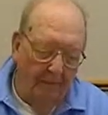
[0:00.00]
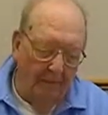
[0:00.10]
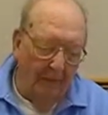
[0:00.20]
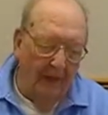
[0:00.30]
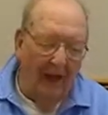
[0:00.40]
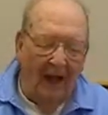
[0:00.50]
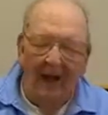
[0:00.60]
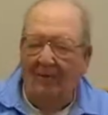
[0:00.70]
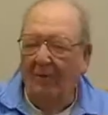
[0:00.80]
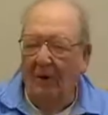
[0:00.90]
oh,
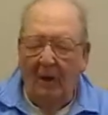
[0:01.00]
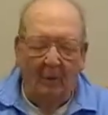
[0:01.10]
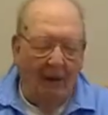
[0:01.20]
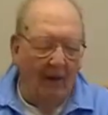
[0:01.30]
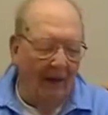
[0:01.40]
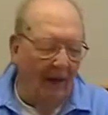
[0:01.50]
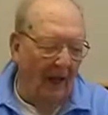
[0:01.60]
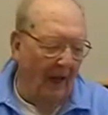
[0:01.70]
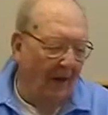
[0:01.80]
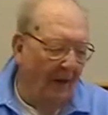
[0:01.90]
I, I'm pretty proud of that.